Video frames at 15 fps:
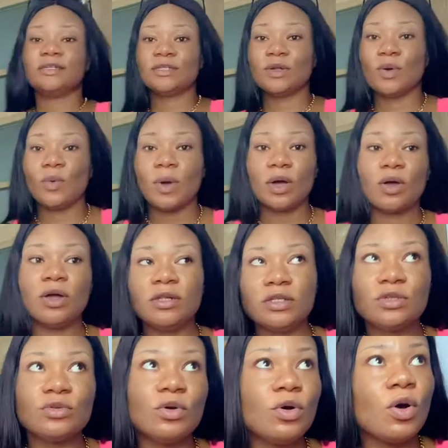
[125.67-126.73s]
So we're going
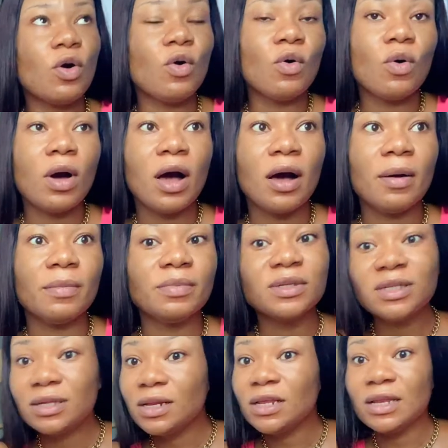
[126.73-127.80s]
to go
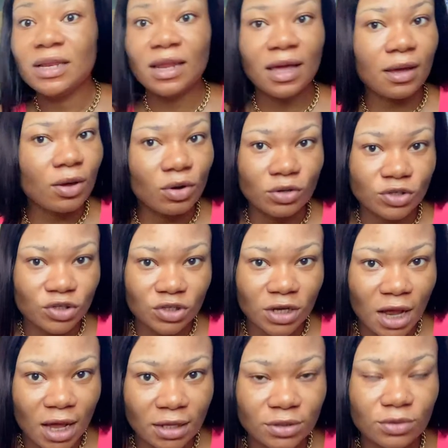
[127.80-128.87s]
still in Lagos,
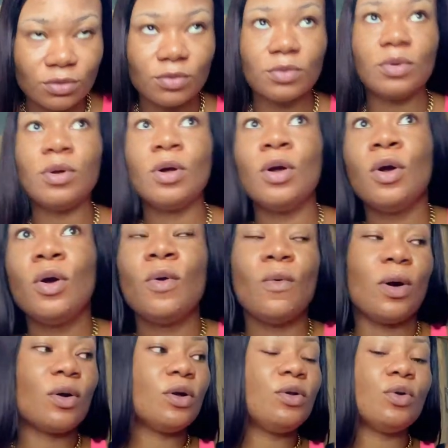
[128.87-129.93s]
so
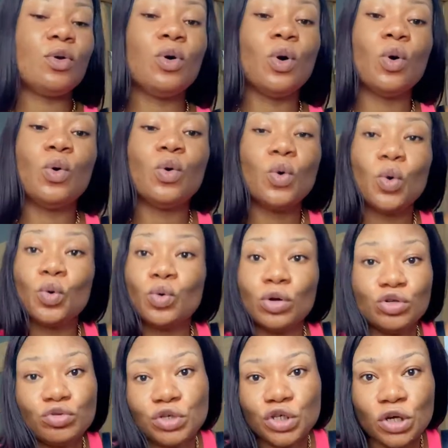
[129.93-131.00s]
we're going to go
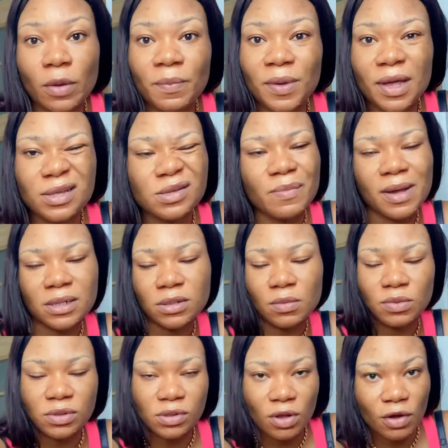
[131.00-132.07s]
grocery shopping to buy some
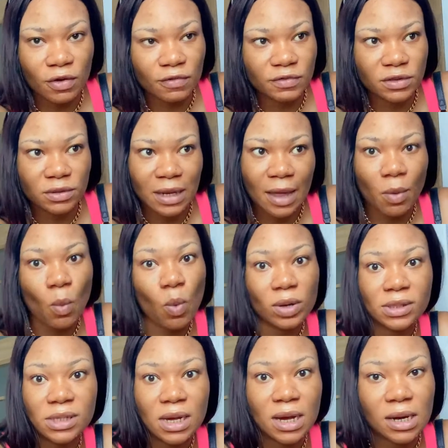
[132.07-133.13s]
stuffs like
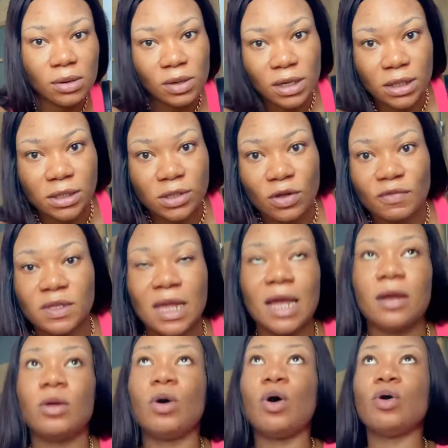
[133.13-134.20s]
water and other stuffs,
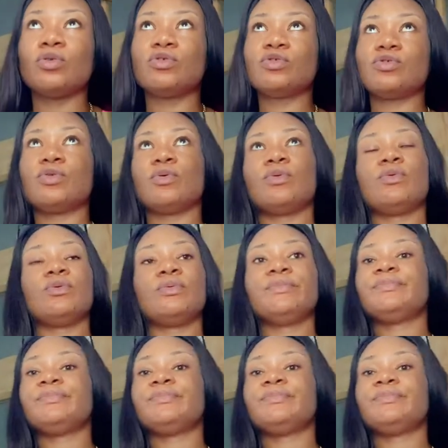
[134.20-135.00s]
and also